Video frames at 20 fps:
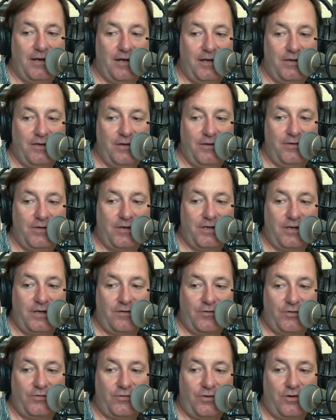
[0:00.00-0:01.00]
Uh, and you can
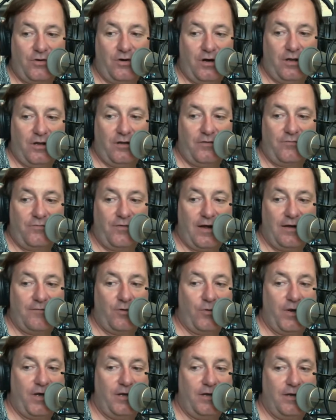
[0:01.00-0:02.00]
give us a call at five
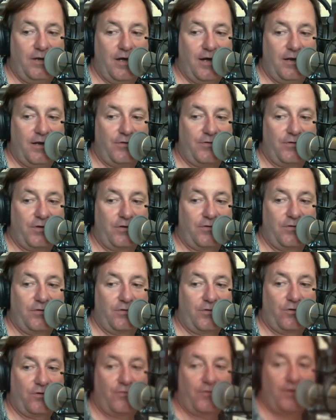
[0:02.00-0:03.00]
oh eight, nine nine six,
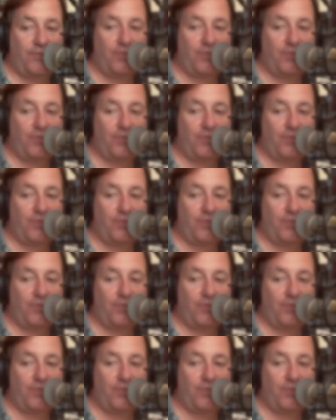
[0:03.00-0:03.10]
oh five